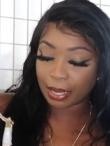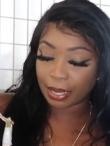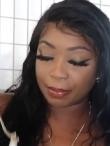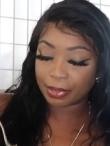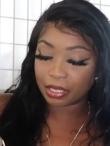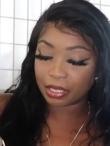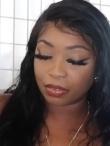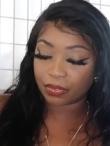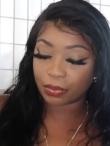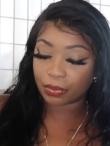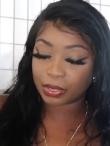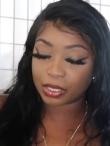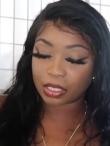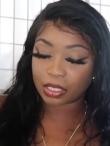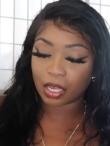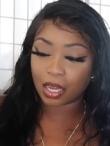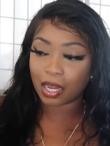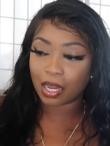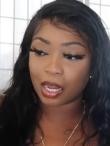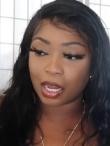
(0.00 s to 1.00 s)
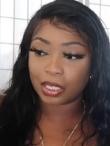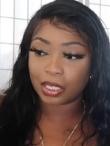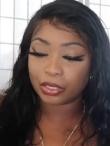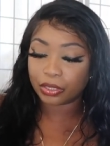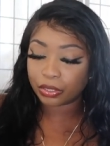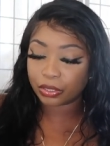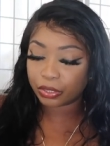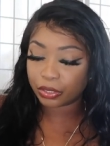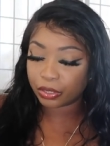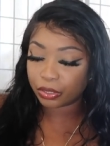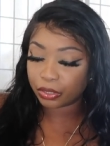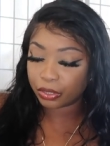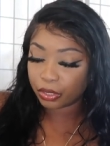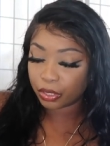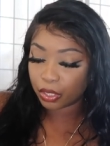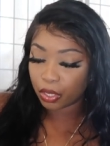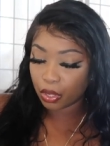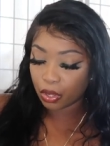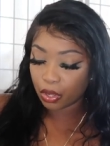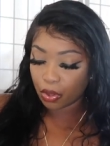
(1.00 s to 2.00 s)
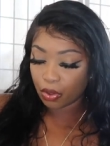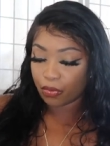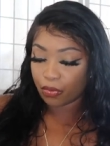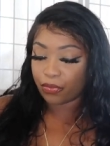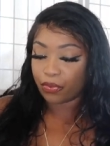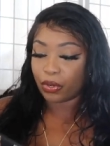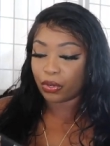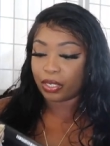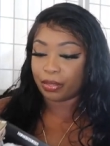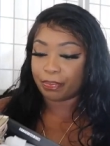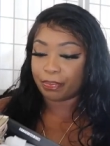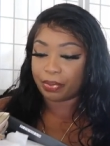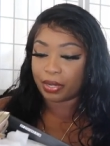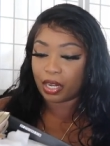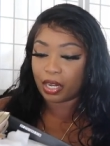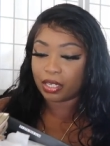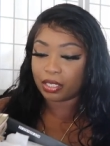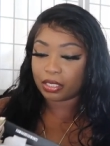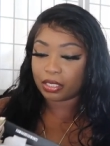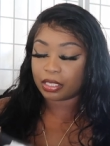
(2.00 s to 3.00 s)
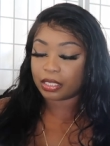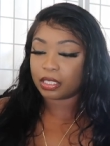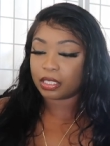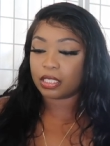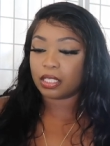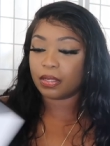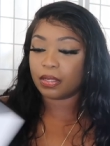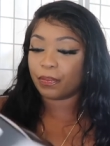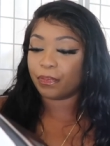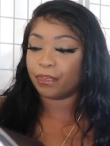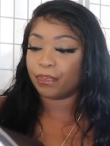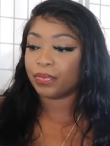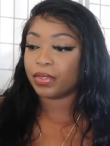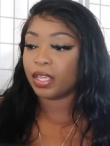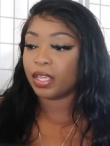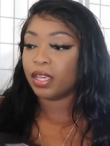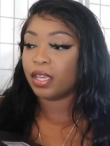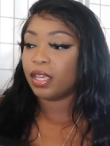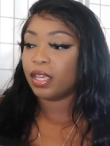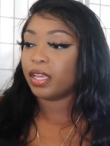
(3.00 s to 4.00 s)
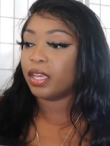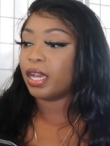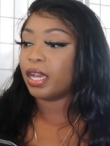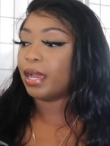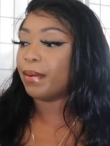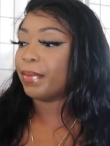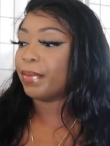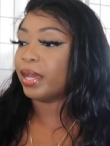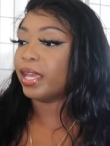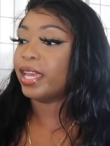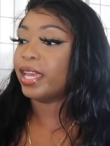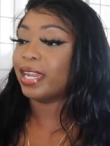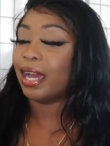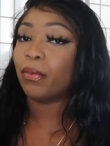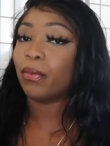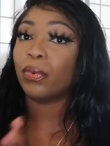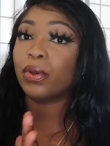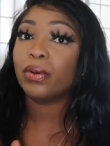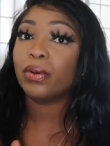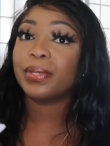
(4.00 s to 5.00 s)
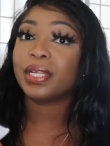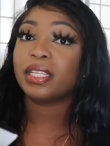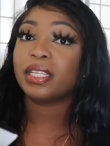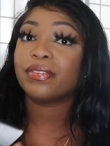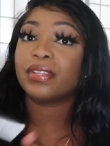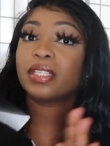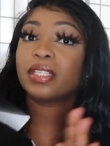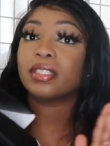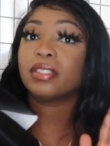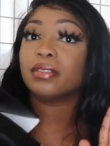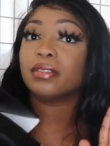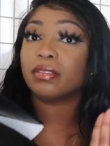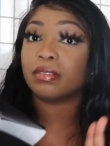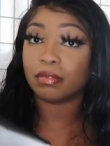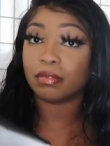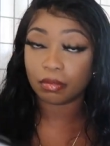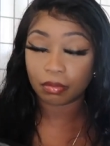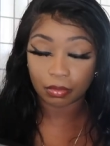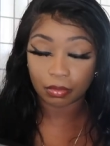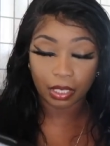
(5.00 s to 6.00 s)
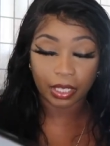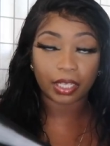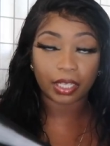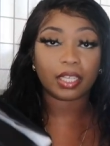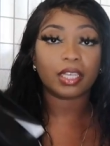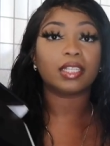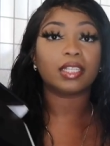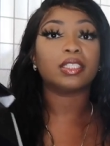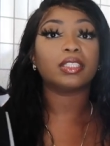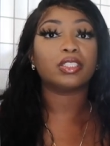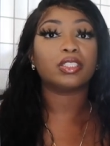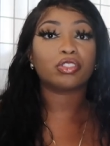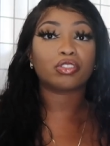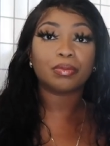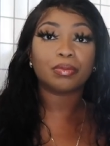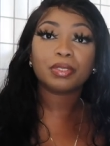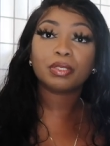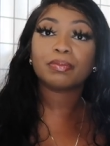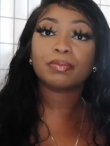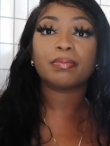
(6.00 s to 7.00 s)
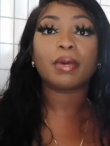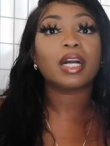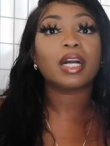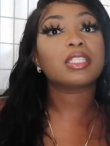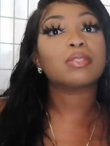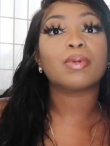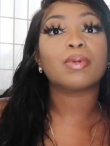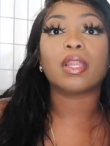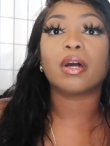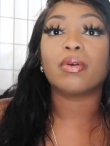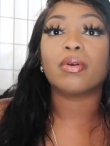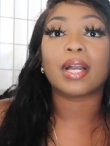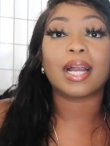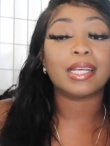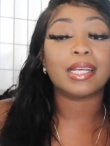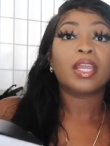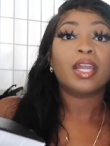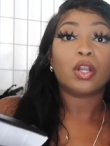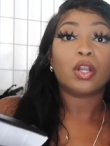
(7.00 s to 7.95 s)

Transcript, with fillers: i believe it was under 40 bucks but and i will be leaving a link in the description box below guys